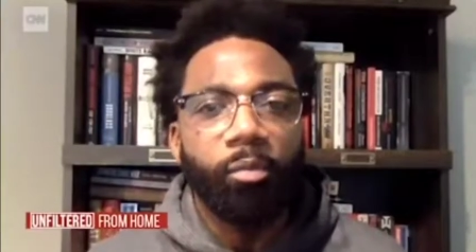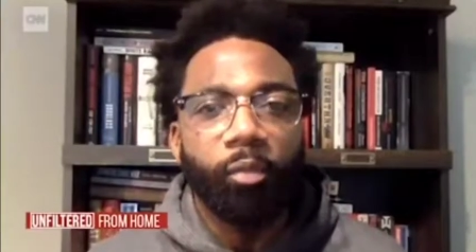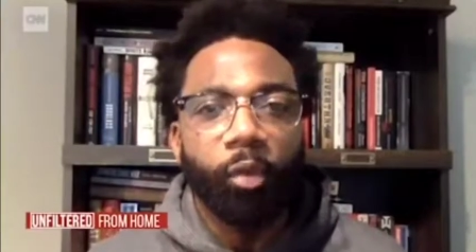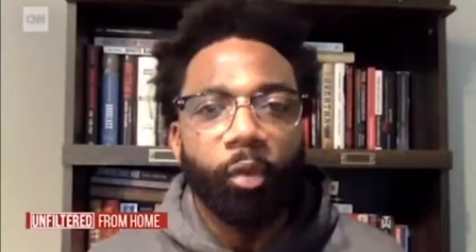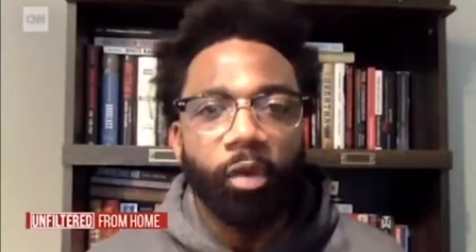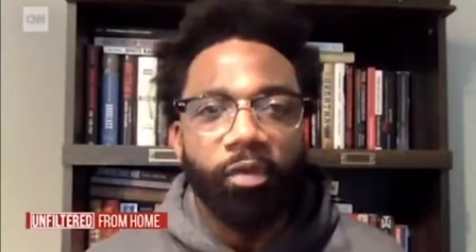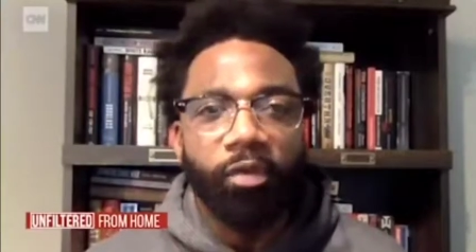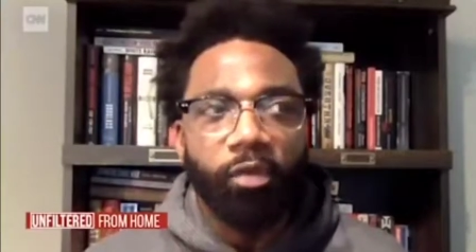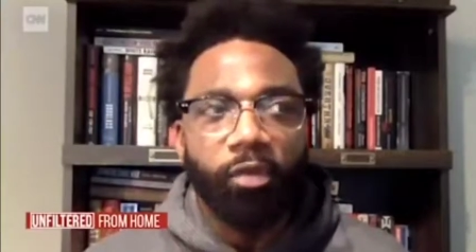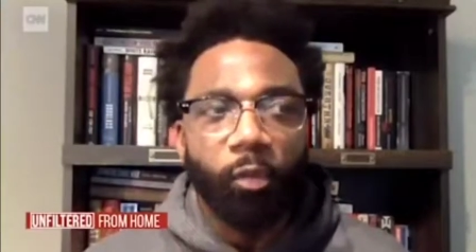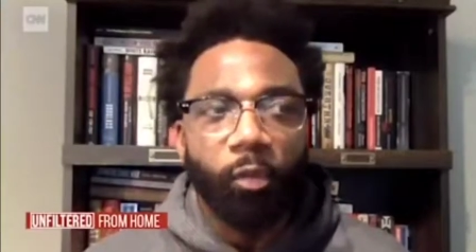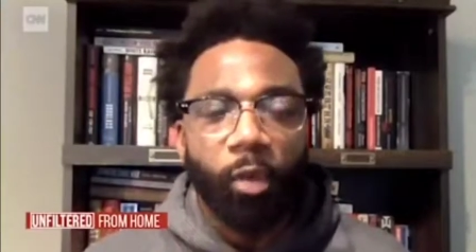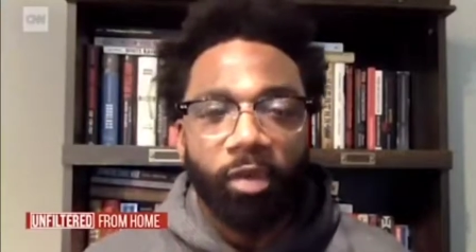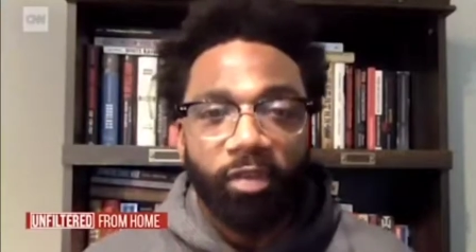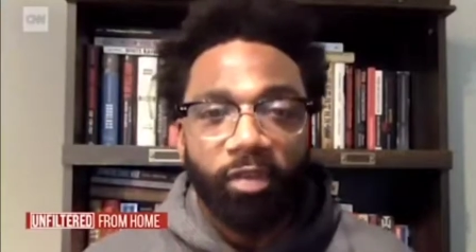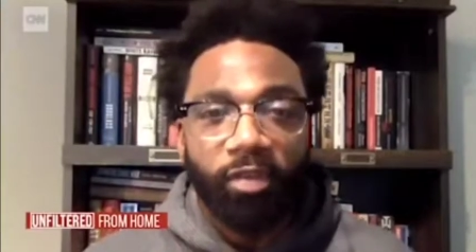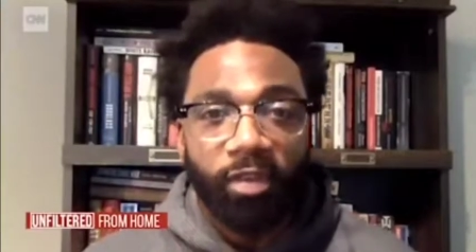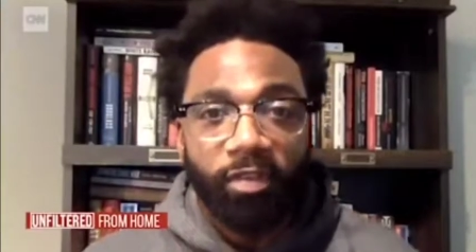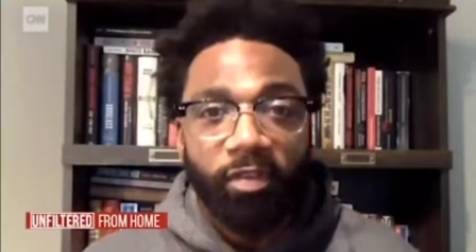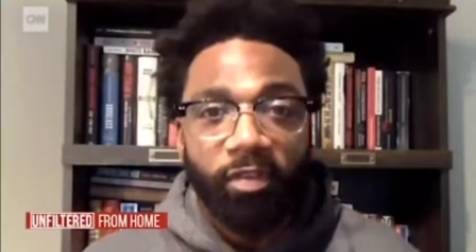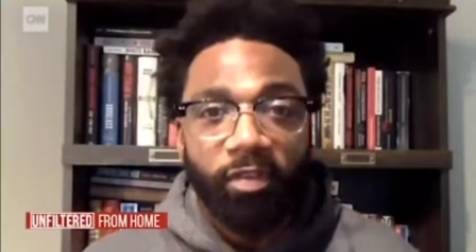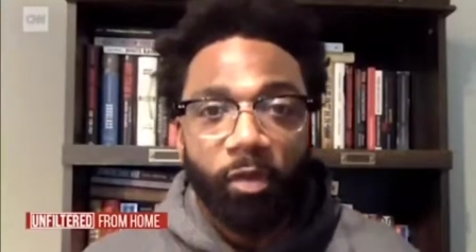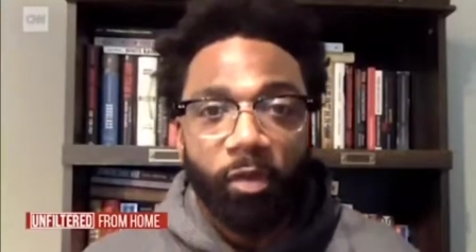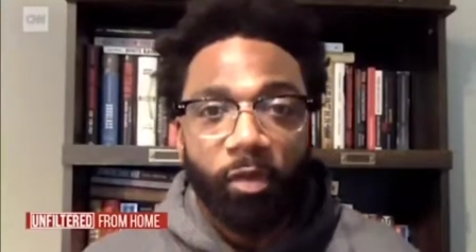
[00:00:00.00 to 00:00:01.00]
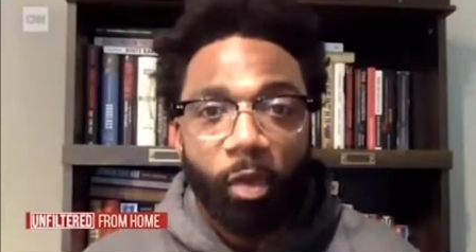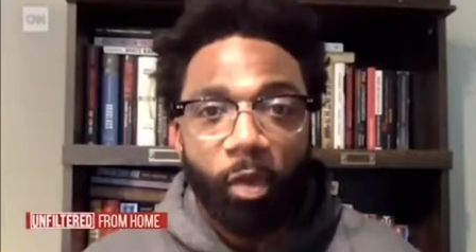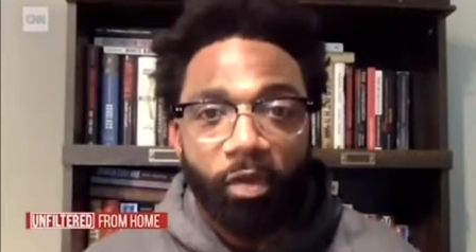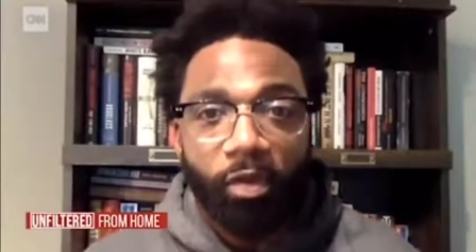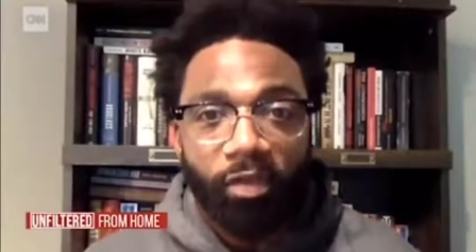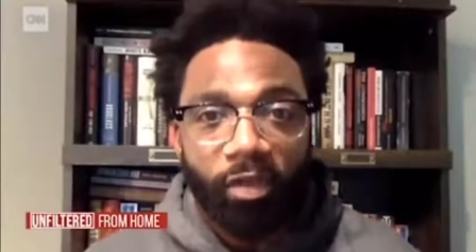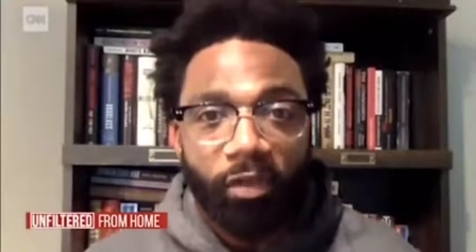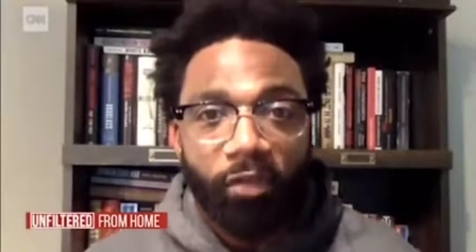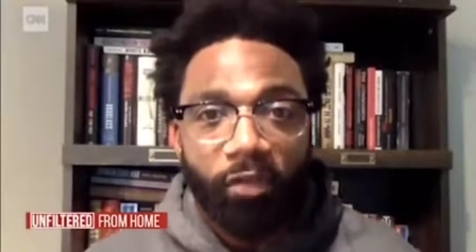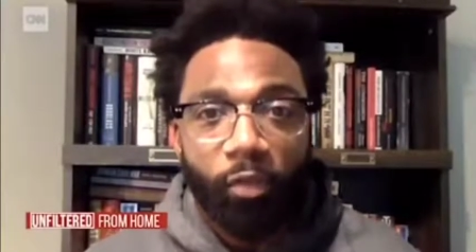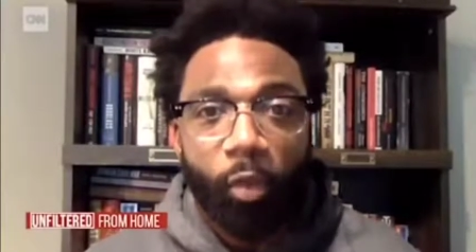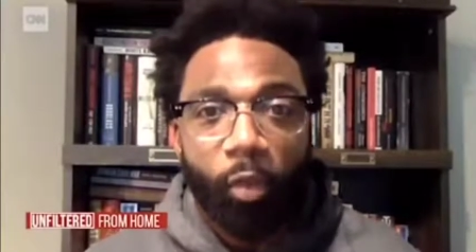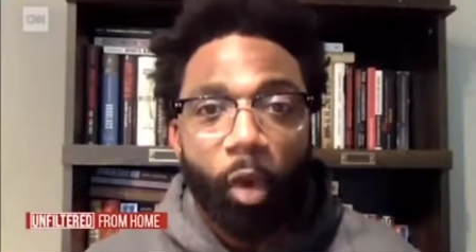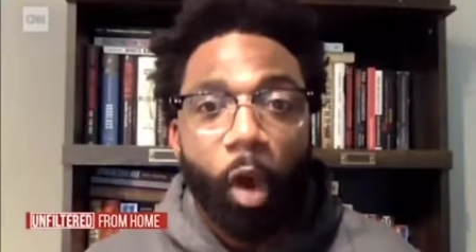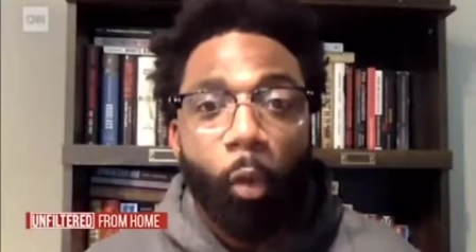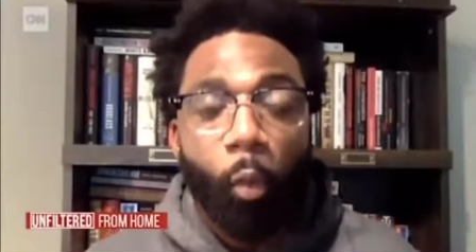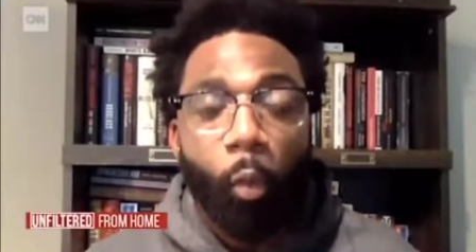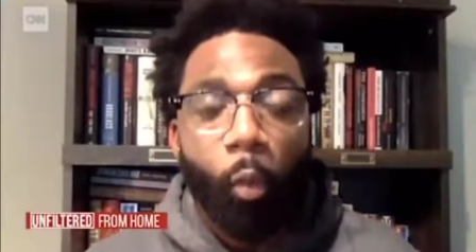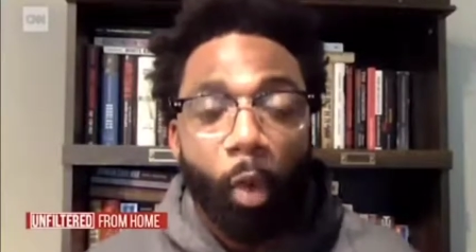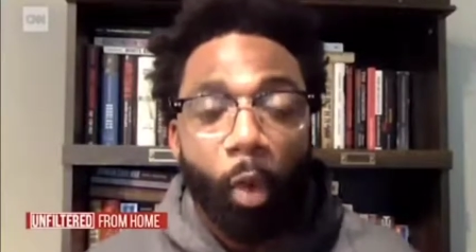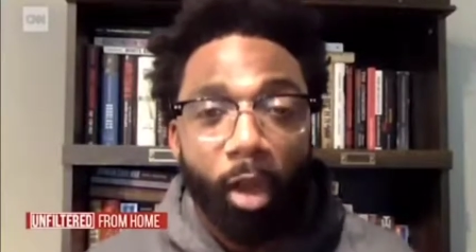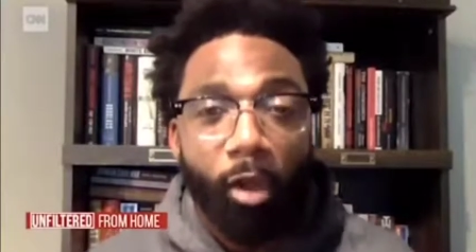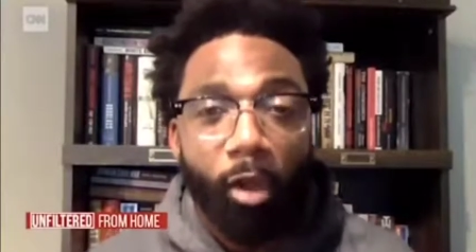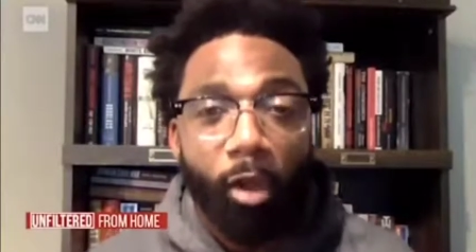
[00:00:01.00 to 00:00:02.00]
was this
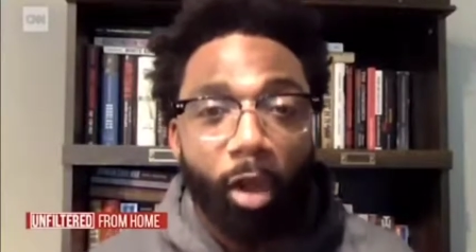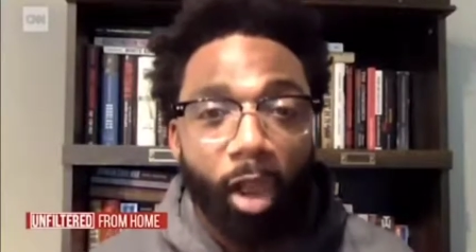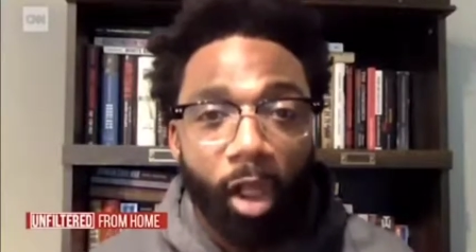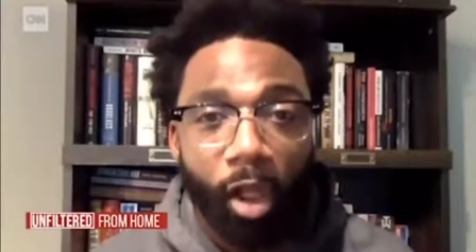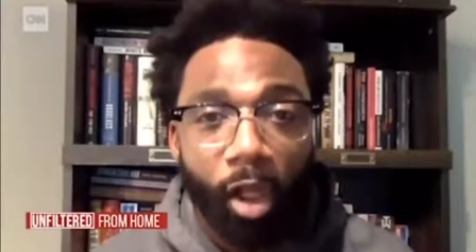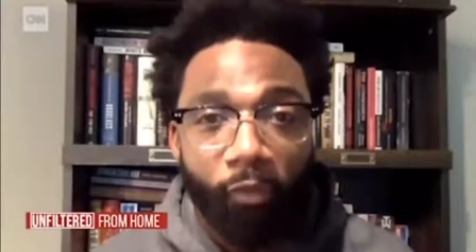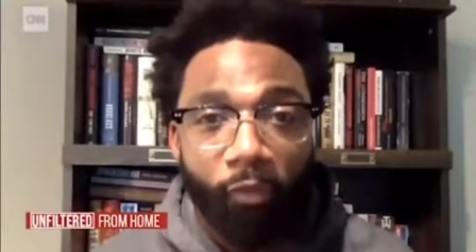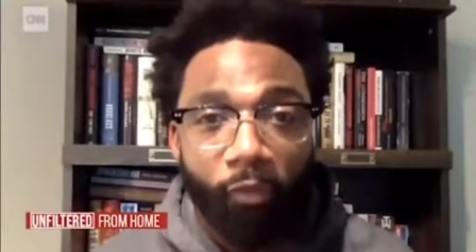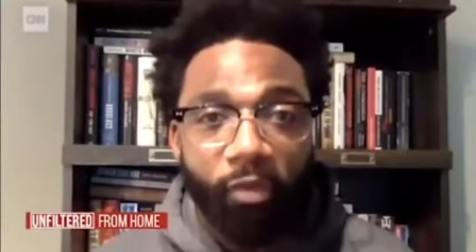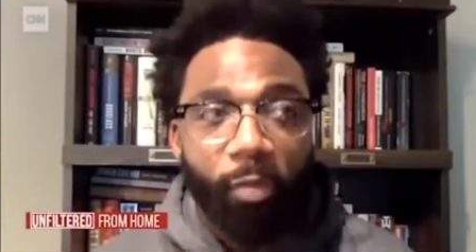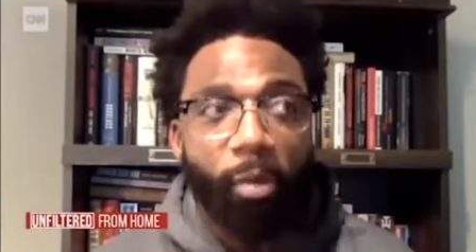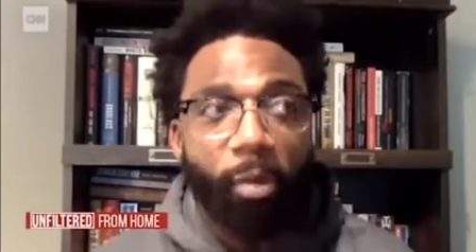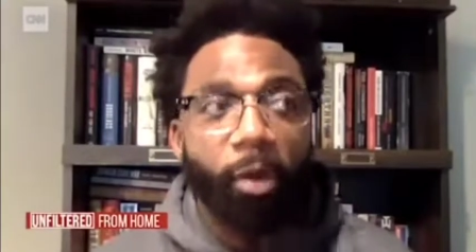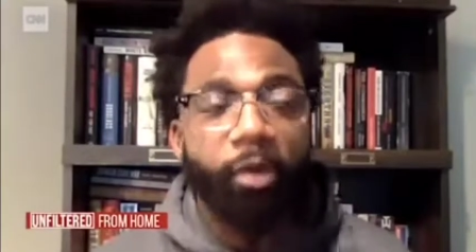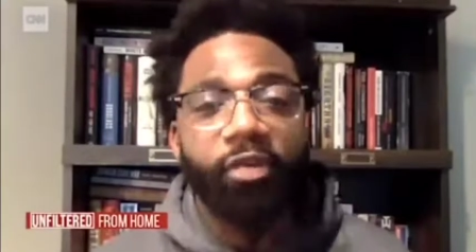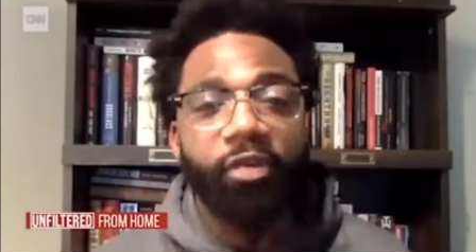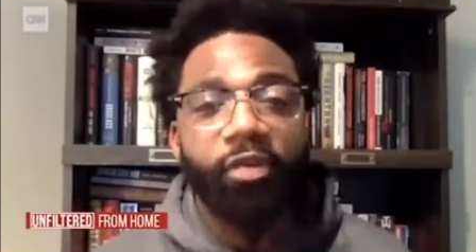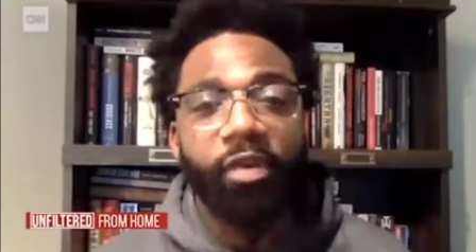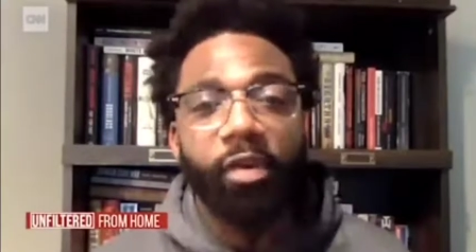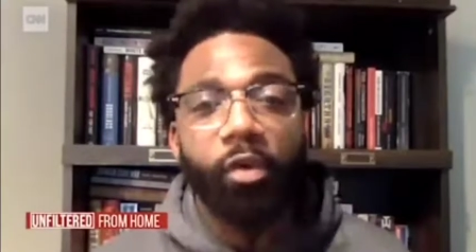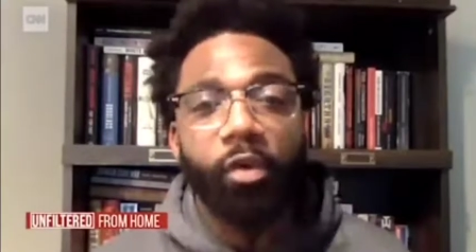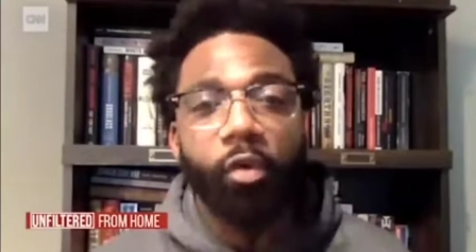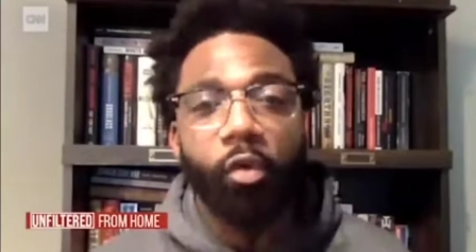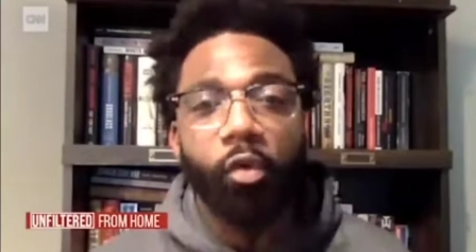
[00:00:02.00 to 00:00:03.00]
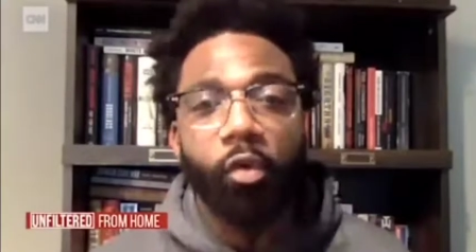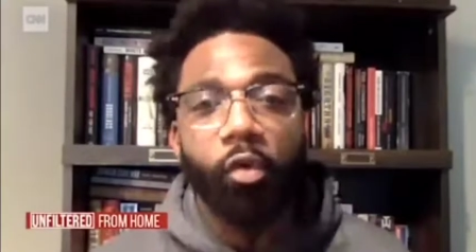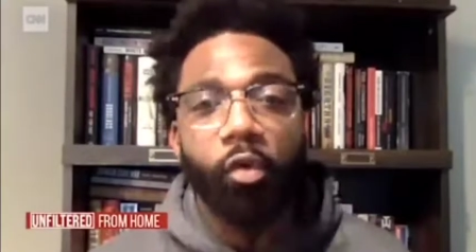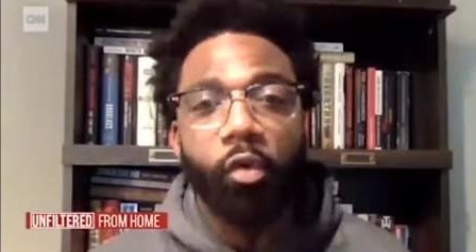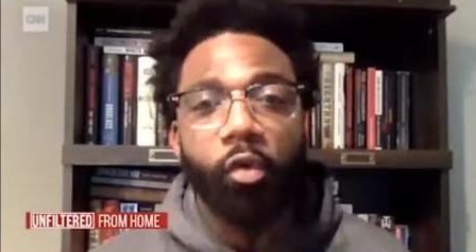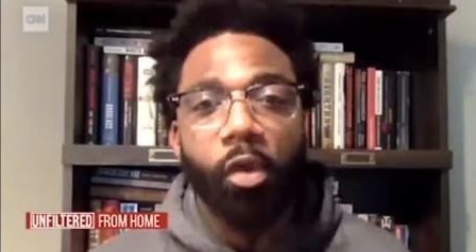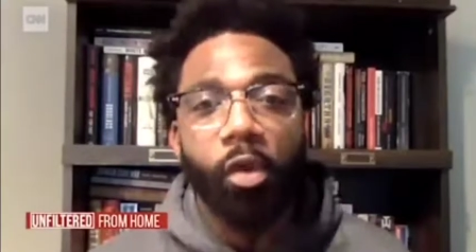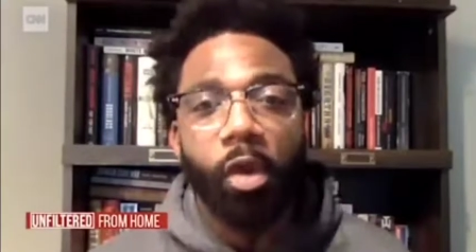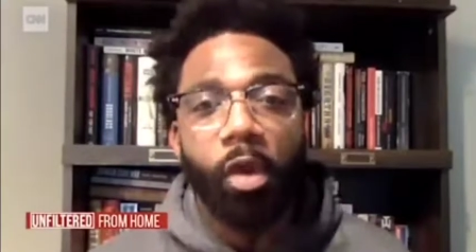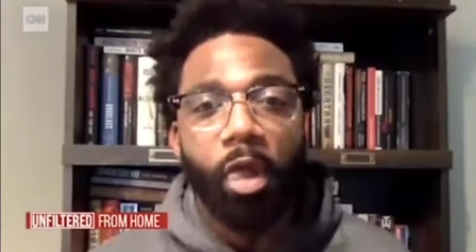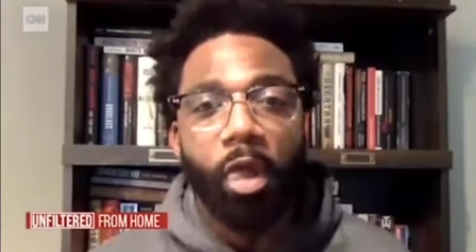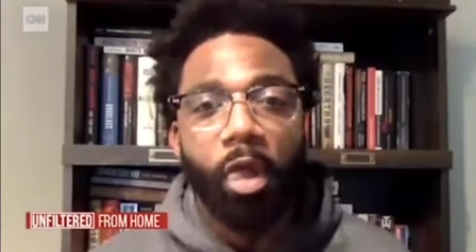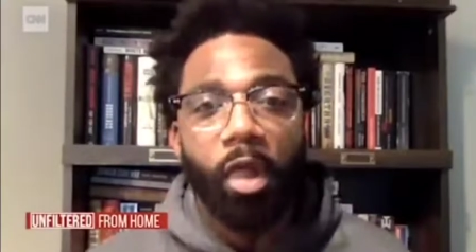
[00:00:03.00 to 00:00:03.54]
well-loved person who